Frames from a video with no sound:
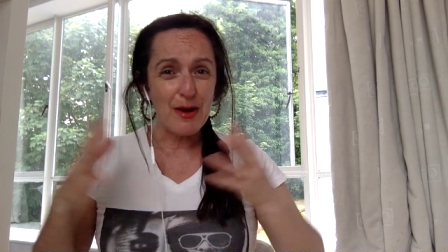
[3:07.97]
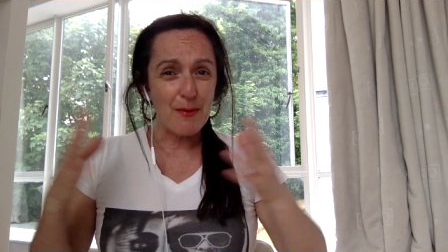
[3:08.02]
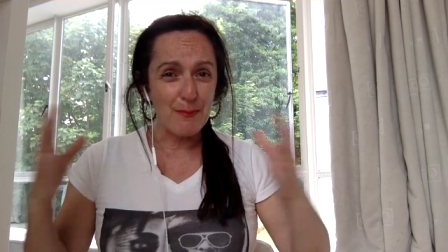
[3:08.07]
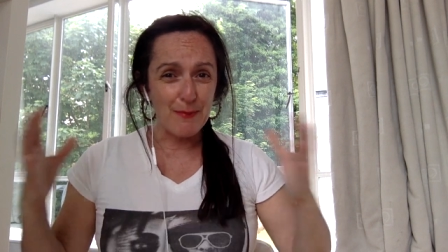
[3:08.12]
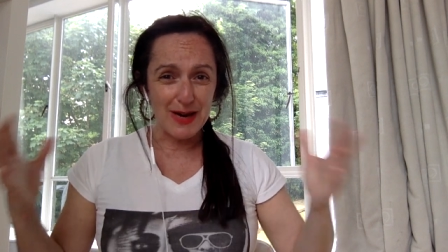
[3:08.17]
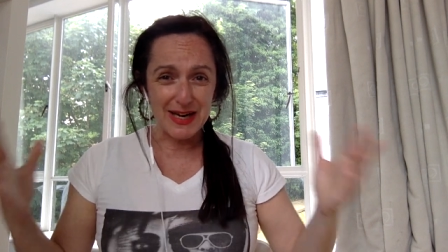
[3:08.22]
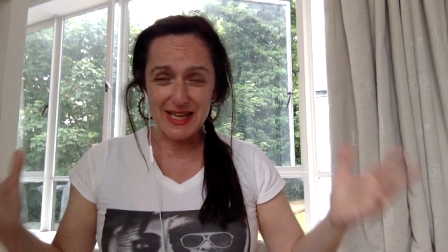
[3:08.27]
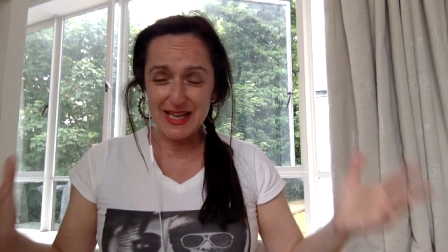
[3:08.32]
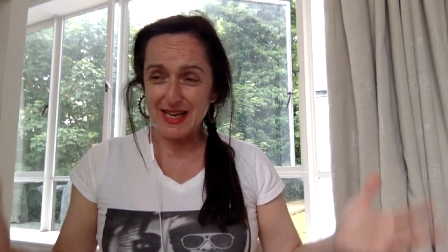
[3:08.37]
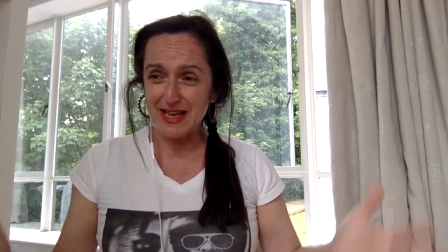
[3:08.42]

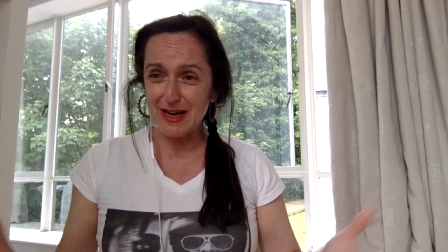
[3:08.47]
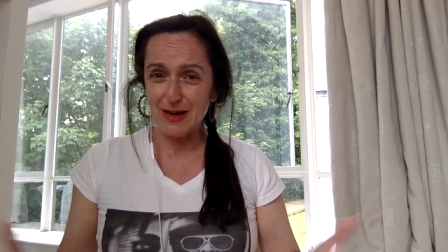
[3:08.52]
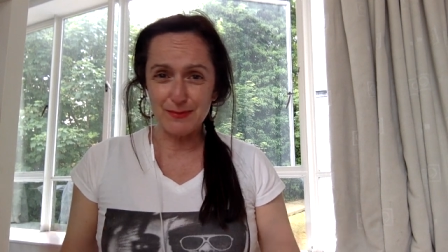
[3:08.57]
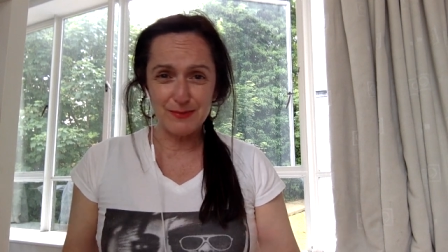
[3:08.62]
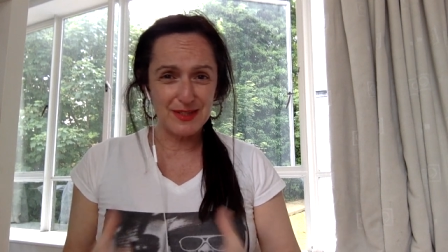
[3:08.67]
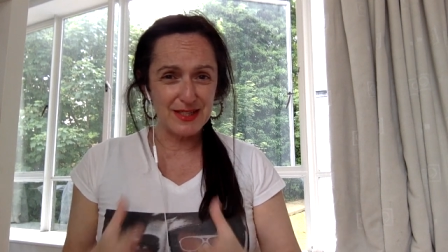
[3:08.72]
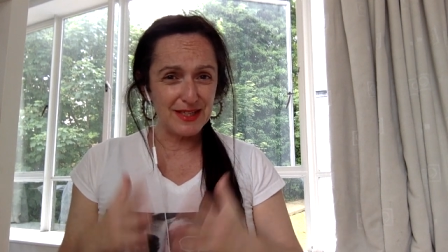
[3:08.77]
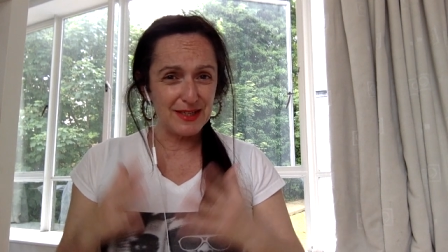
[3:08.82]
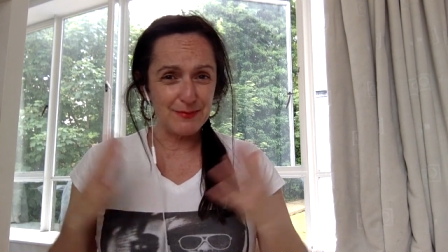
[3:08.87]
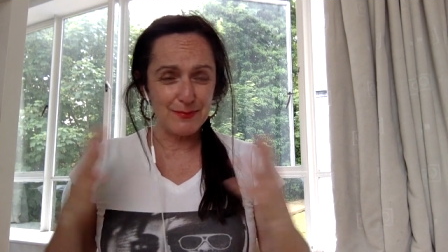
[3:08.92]
Money
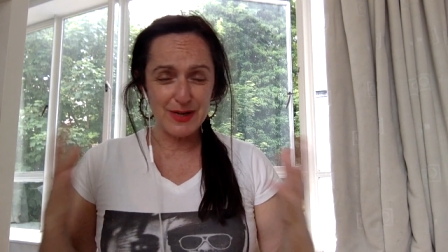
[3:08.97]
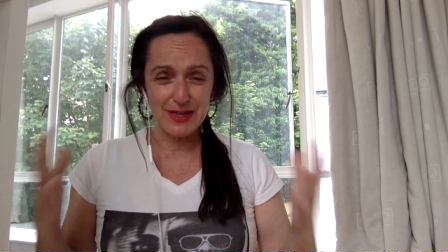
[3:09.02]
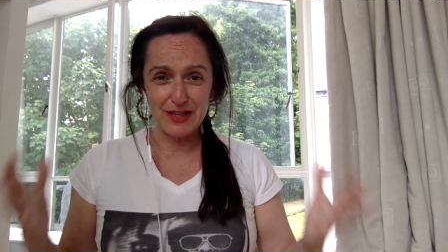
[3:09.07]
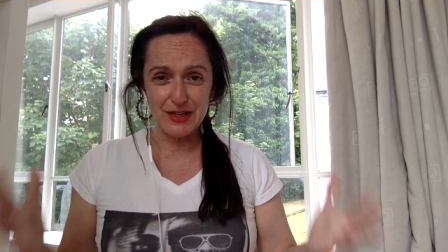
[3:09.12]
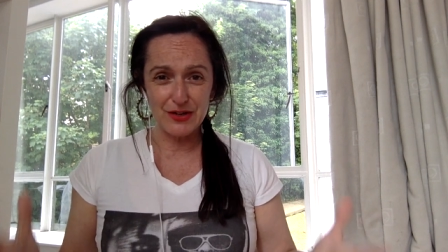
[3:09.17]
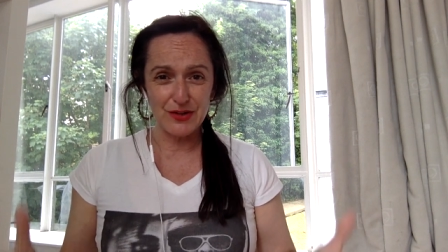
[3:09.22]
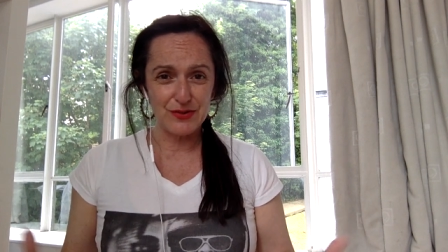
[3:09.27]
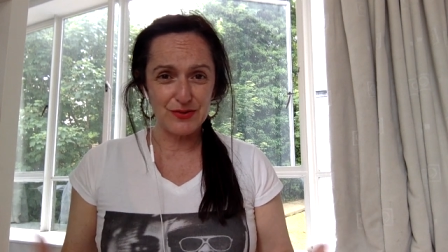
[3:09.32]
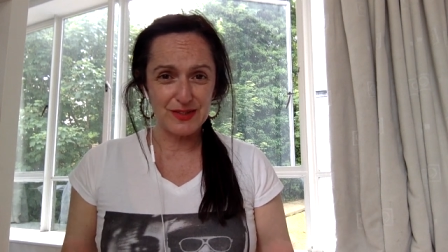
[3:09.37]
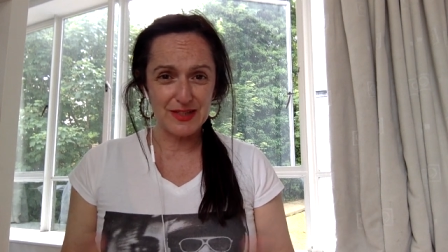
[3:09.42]
comes in, money
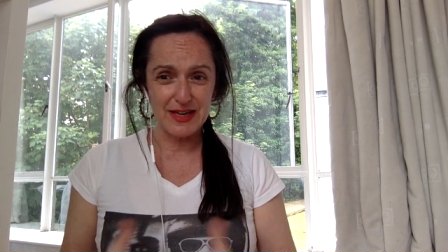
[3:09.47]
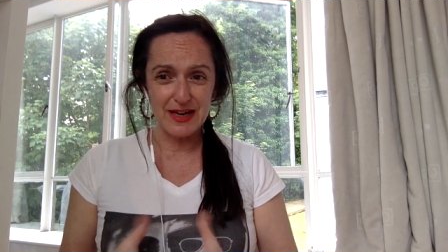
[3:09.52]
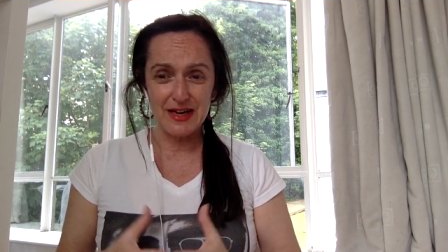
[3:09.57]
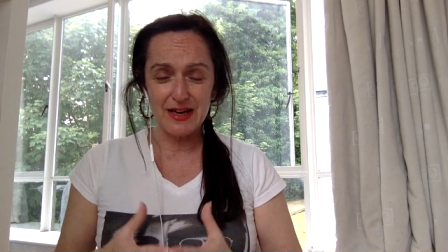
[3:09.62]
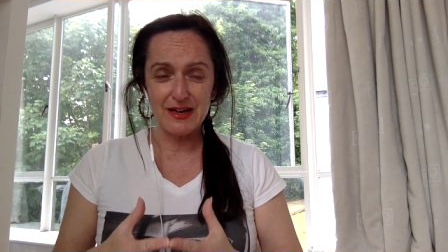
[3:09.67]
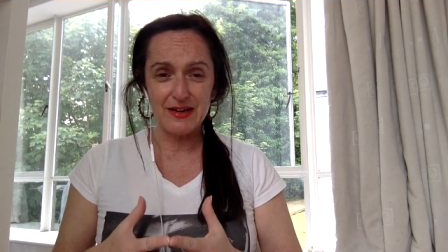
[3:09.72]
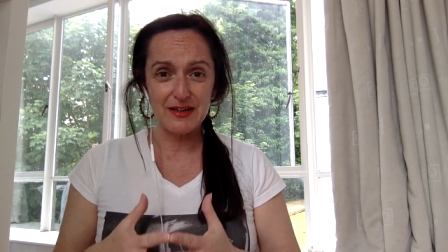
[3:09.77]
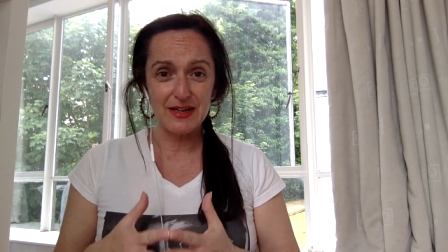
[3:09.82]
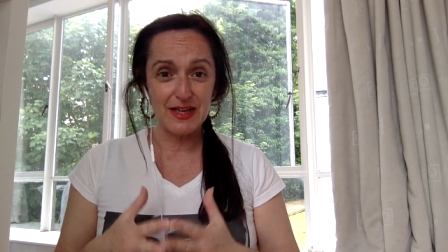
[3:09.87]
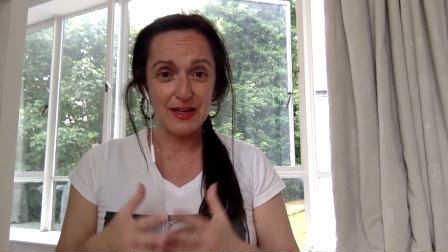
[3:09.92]
goes
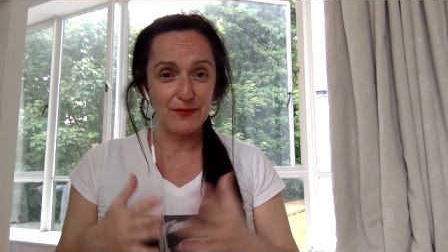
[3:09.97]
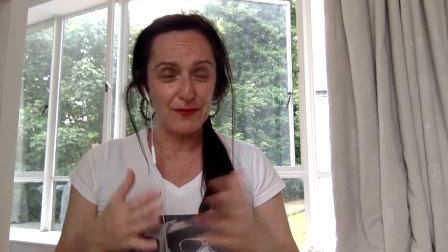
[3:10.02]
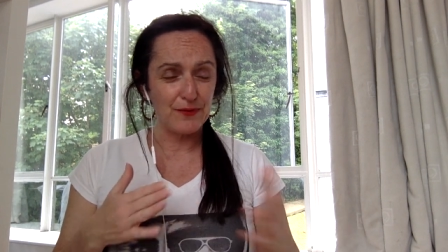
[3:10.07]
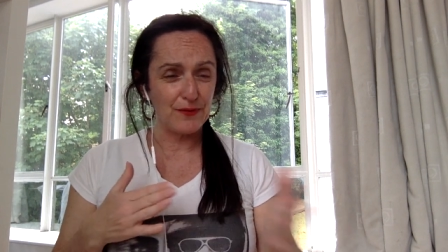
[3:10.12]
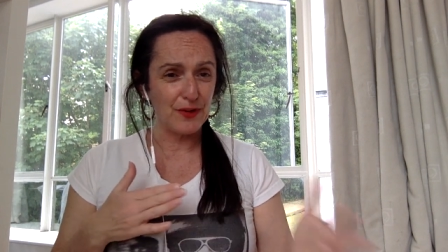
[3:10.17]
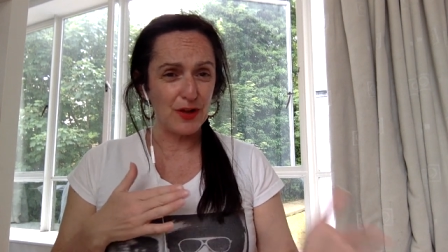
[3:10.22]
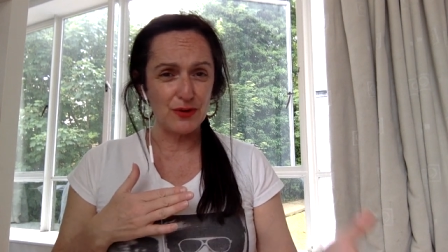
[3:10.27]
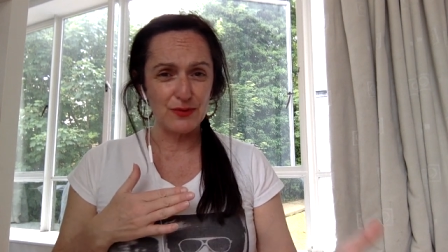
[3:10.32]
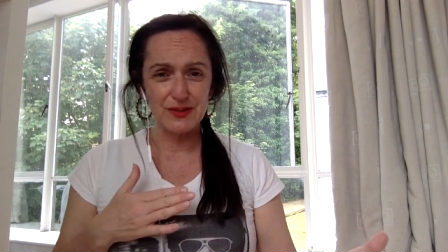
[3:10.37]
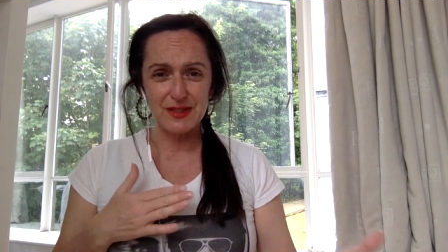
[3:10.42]
out, it
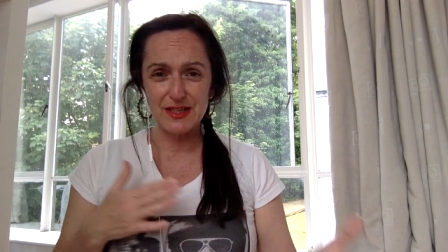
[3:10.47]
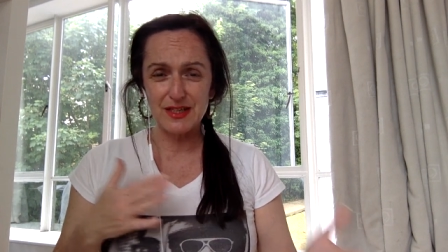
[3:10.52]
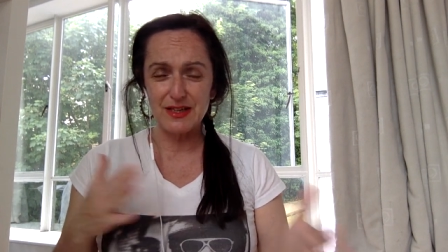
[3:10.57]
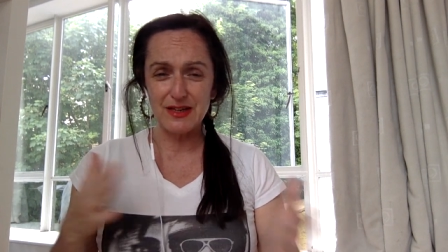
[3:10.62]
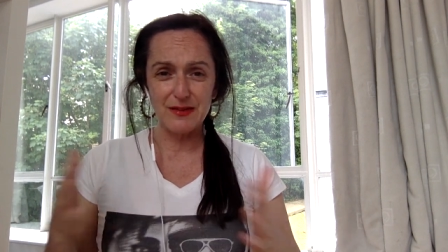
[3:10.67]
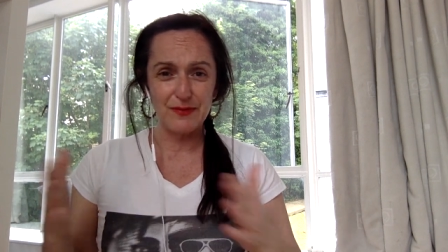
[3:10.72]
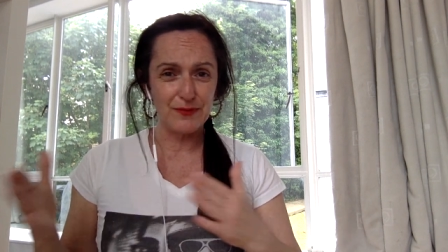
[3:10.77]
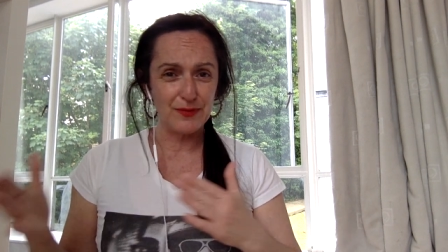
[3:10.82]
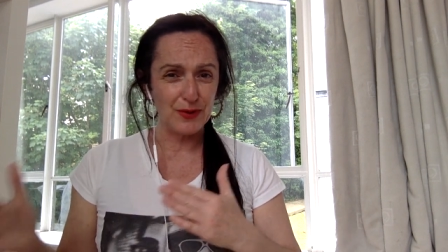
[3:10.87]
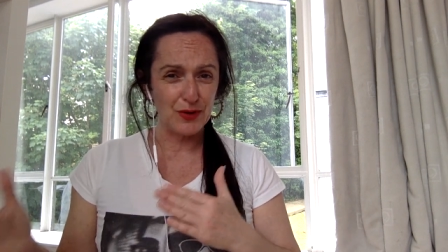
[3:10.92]
flows in,
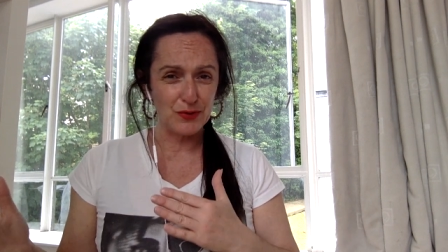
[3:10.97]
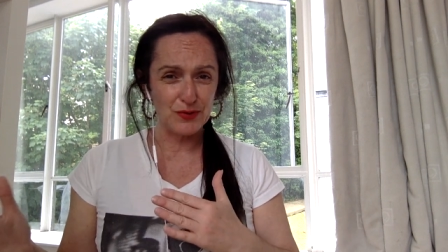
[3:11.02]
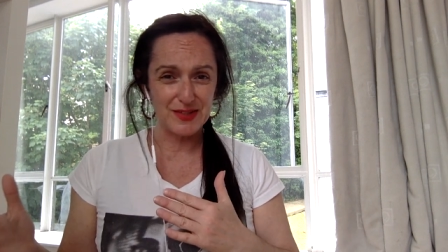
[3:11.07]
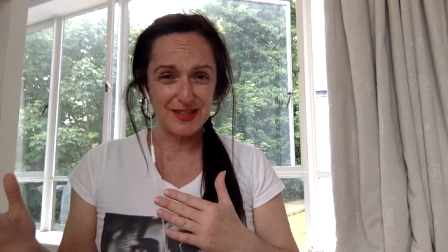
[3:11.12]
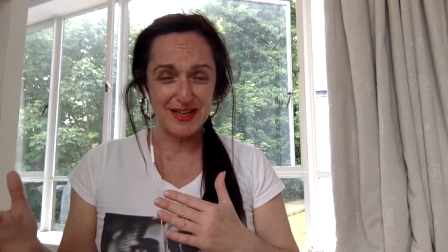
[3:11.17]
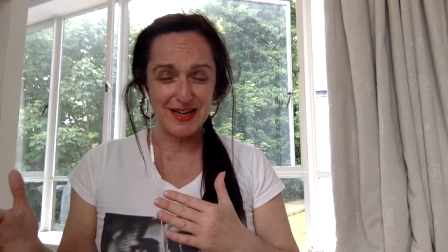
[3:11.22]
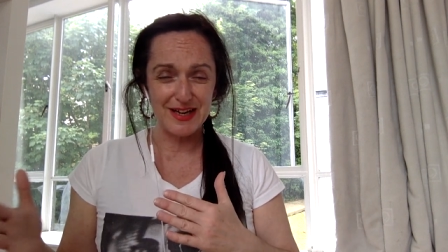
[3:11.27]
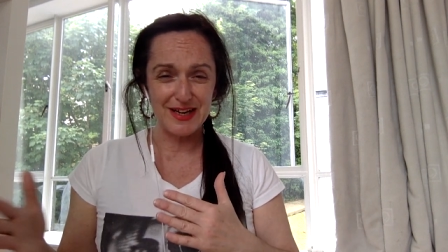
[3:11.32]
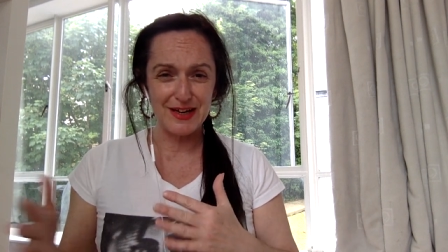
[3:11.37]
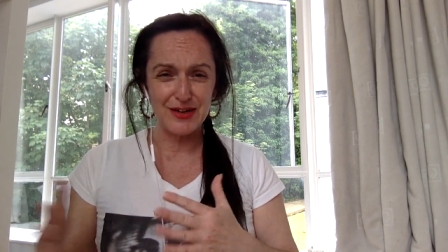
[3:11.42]
it flows
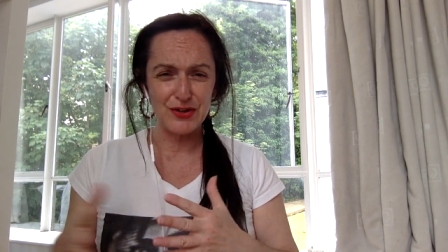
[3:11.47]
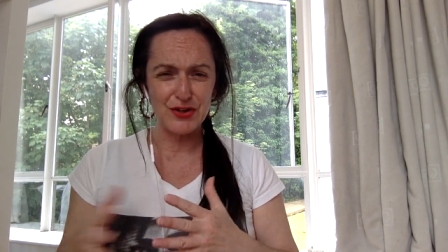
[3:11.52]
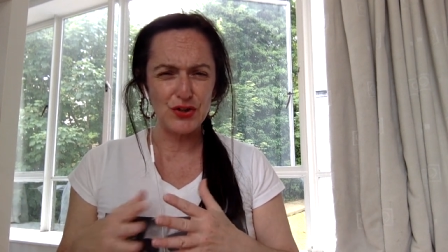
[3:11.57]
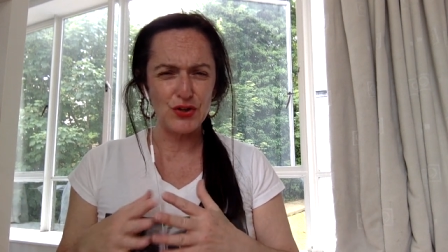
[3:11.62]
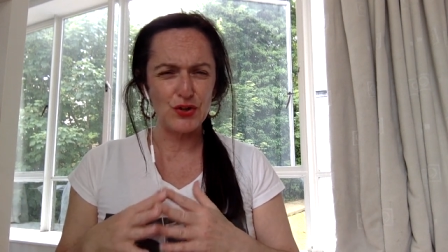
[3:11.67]
out.